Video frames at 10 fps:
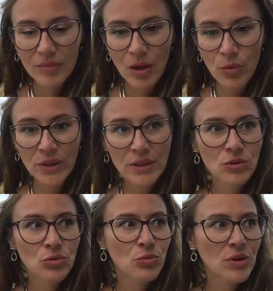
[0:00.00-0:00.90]
whether
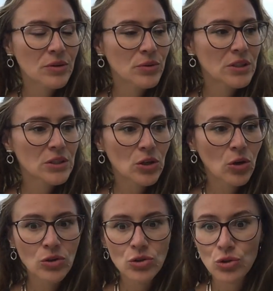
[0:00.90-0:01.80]
through working with a
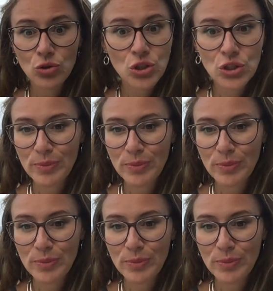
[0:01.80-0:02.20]
psychologist or just